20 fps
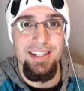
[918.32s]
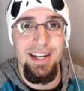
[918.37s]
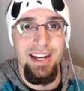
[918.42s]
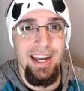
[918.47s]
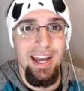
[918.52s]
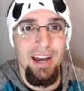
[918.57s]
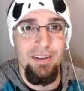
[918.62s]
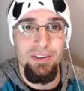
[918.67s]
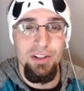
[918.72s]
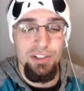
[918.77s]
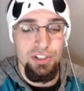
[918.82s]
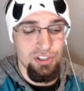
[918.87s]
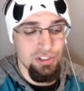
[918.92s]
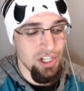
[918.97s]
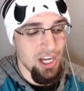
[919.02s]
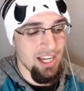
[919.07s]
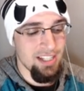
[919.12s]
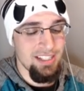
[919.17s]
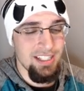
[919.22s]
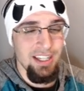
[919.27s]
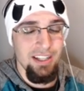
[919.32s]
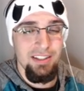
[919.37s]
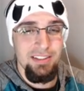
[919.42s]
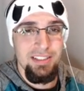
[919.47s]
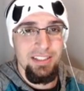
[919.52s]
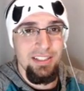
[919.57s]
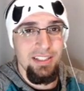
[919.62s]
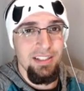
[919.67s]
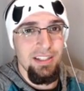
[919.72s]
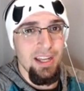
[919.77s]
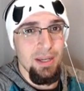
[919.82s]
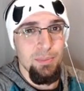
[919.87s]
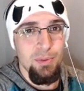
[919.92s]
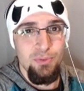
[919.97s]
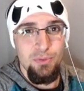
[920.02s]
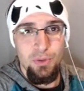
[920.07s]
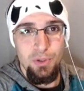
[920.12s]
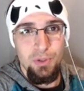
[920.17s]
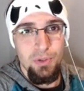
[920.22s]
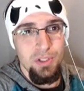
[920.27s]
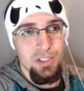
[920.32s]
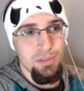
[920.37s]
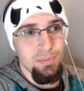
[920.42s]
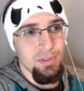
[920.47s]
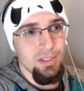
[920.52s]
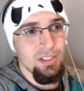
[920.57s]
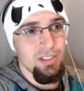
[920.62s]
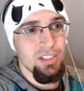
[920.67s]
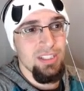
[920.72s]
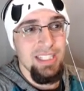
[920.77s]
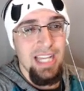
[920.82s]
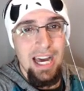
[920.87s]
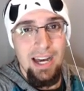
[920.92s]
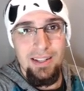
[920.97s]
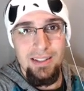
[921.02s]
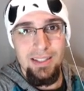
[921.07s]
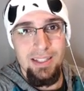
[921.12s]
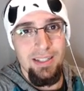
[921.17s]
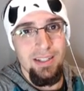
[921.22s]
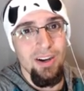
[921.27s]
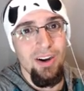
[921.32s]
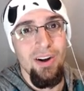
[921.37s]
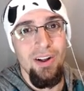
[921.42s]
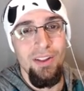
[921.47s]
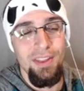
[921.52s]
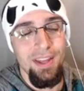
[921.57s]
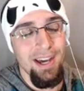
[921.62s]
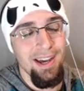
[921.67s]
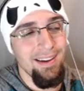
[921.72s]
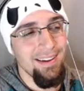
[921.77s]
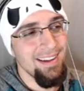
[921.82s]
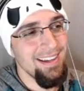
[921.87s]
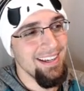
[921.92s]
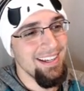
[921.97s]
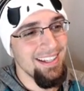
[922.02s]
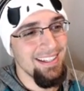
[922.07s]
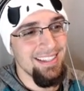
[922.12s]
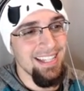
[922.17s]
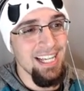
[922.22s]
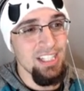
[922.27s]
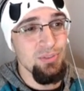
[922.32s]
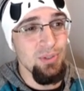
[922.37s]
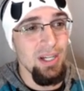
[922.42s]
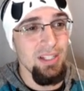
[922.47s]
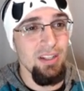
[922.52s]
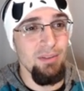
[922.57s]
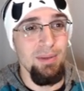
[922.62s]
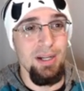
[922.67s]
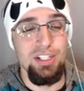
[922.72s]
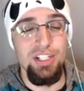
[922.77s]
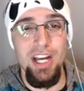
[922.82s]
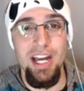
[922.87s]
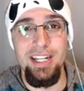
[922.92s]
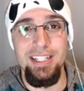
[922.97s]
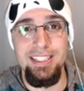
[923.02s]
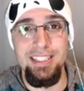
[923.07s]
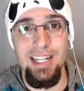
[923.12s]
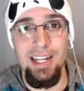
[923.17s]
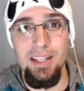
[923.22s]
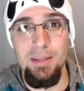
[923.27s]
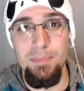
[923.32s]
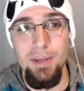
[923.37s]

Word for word: that I have are Jack Skeleton, Nightmare Before Christmas, Sally, all that. That's why I love my Jack and Sally